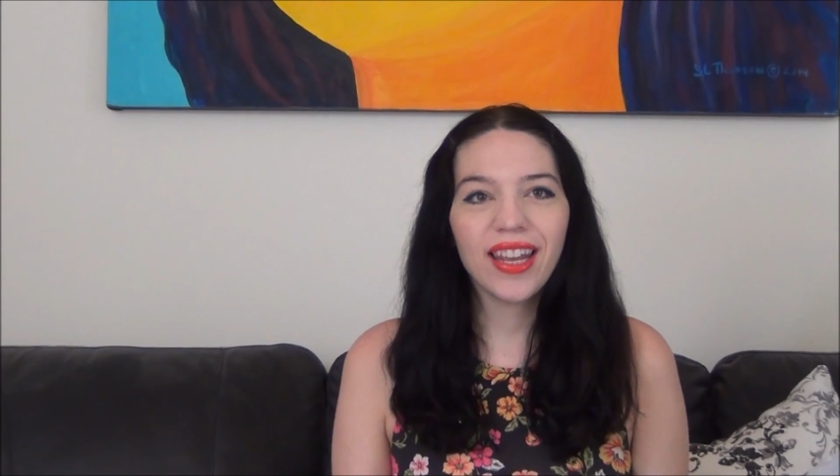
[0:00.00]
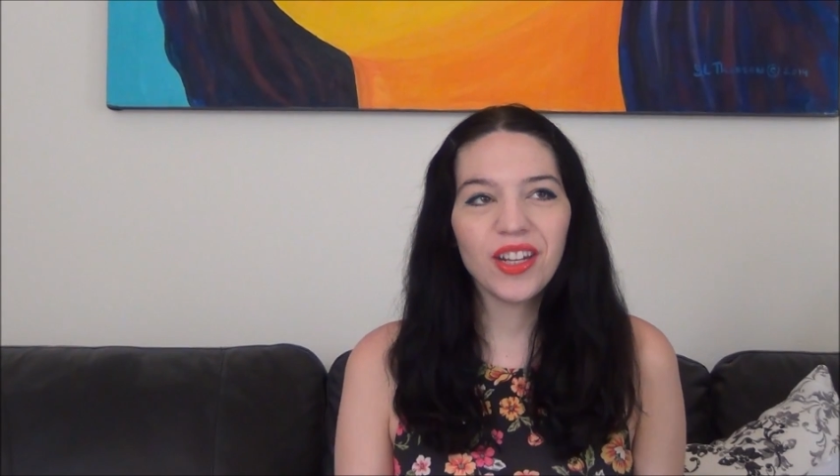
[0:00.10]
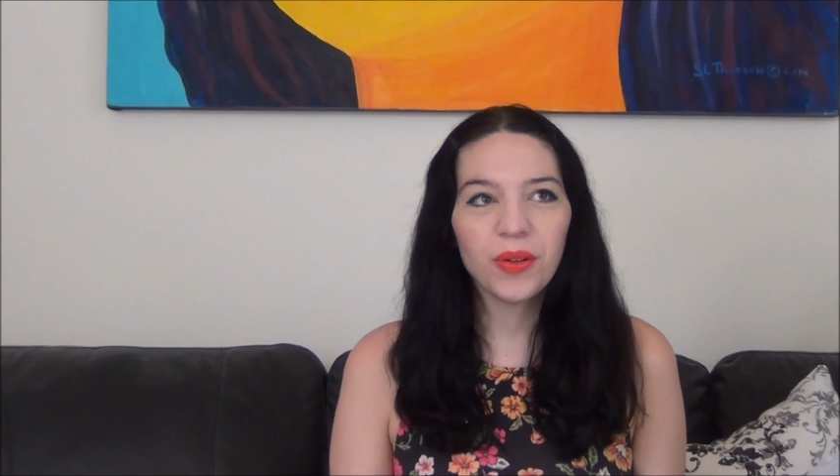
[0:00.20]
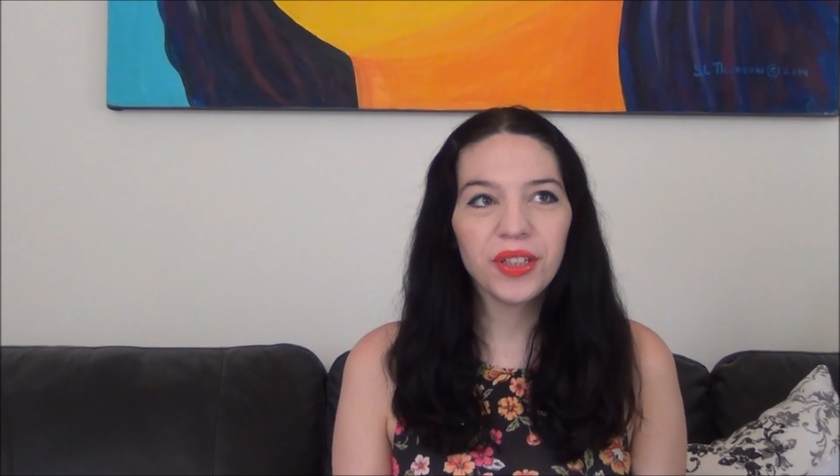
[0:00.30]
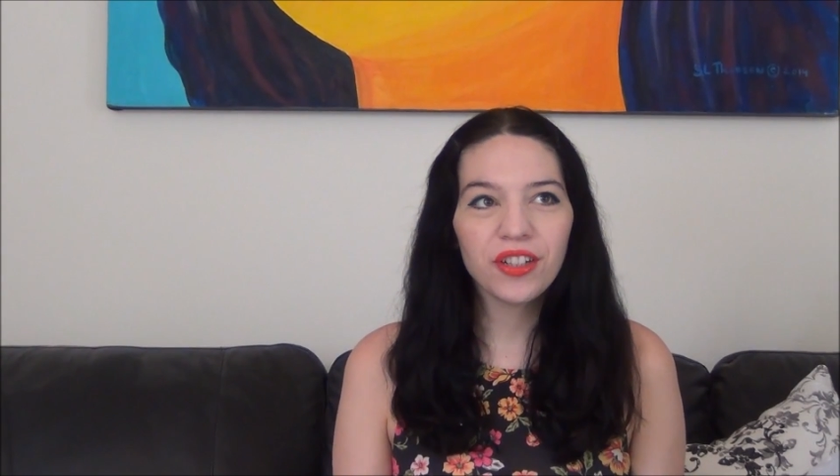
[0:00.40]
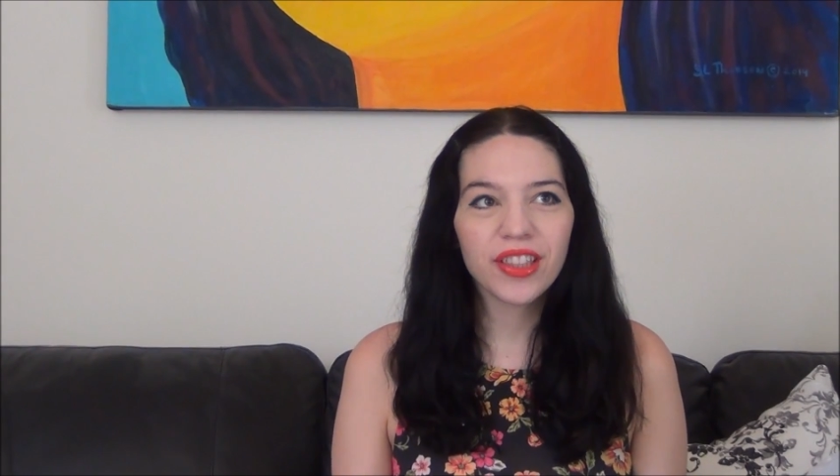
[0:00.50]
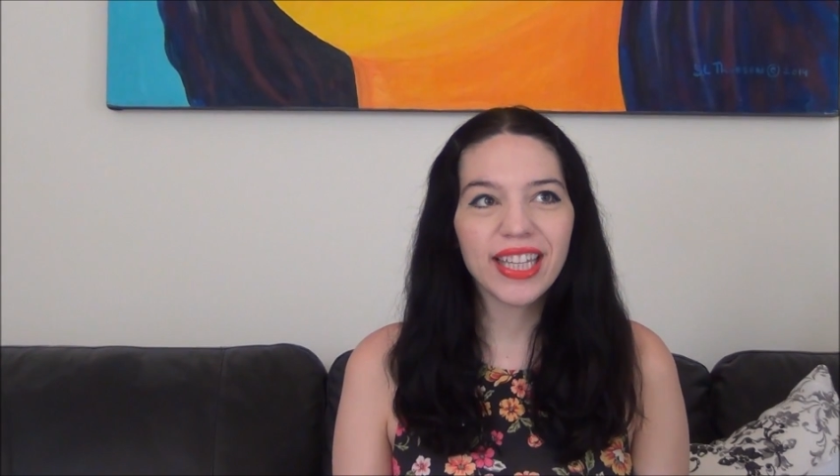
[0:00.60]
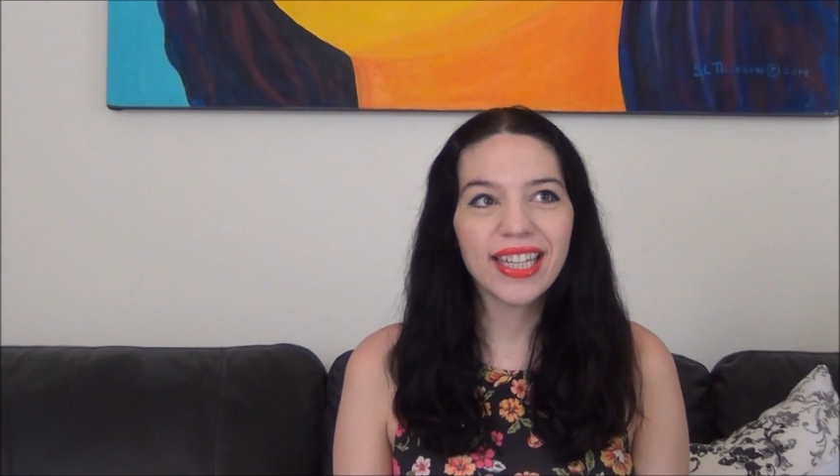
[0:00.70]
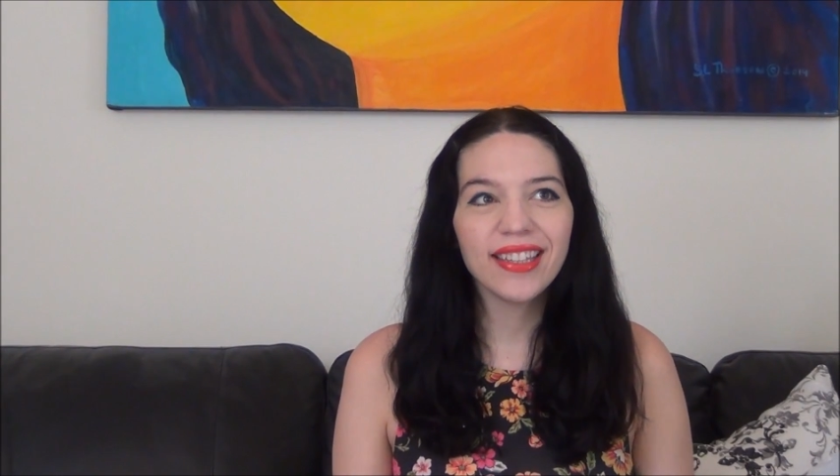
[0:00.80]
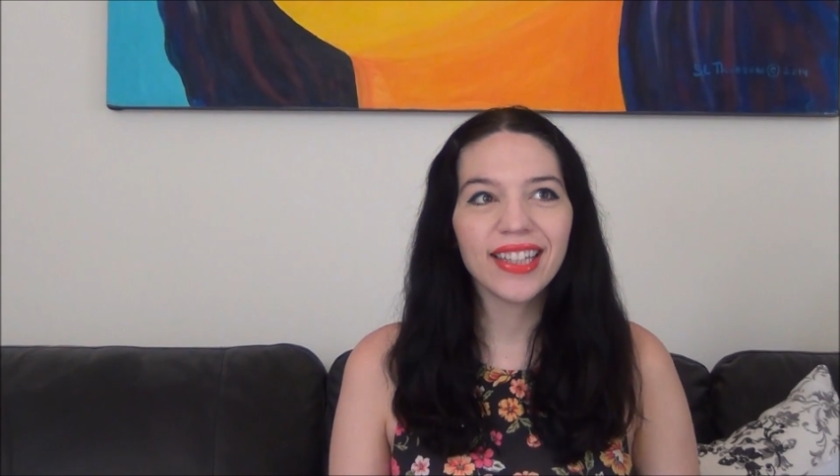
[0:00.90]
and I know what you're
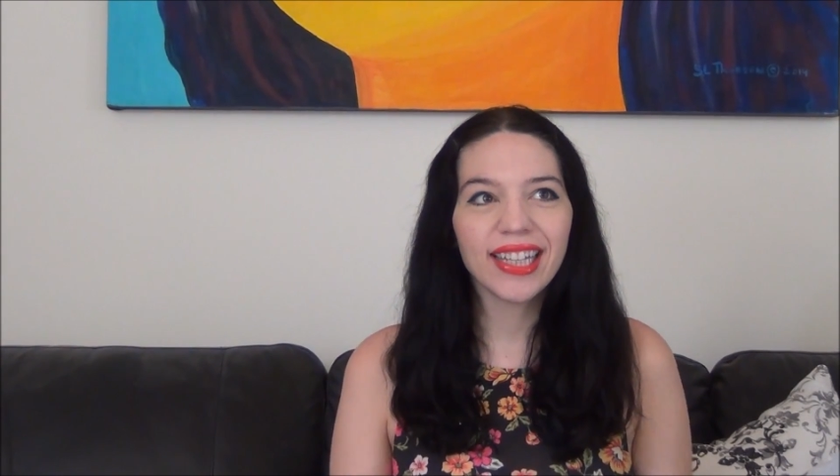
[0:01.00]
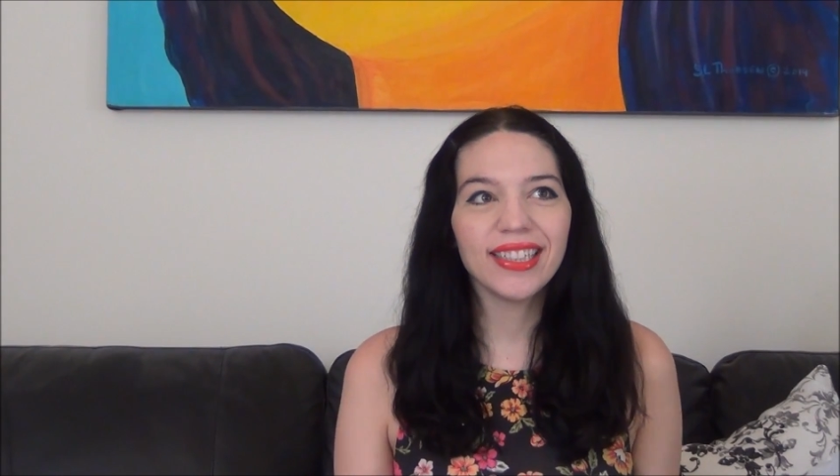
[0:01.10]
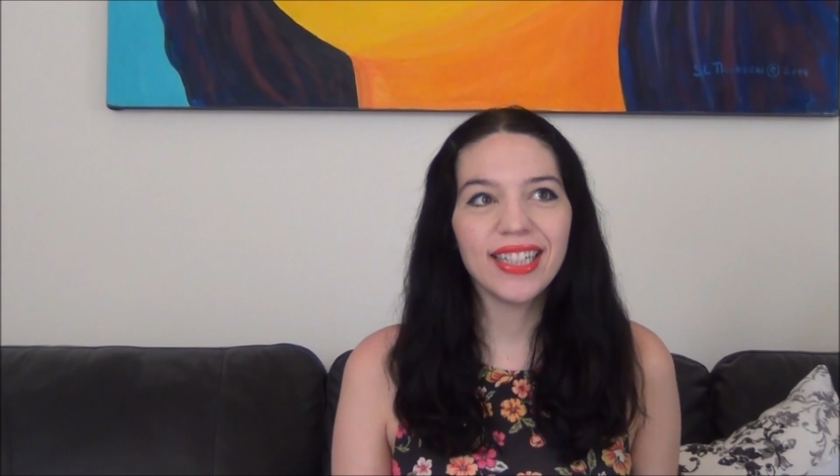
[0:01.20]
thinking, like,